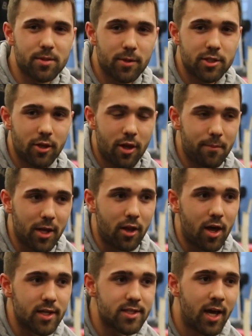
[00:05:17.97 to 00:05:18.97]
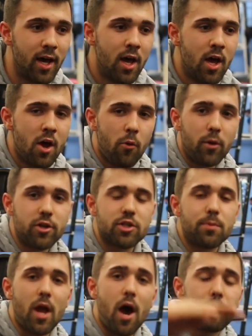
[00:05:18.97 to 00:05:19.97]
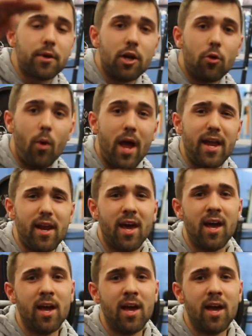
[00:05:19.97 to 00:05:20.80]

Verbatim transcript: especially a lot of my clients, when you should be upping your weight.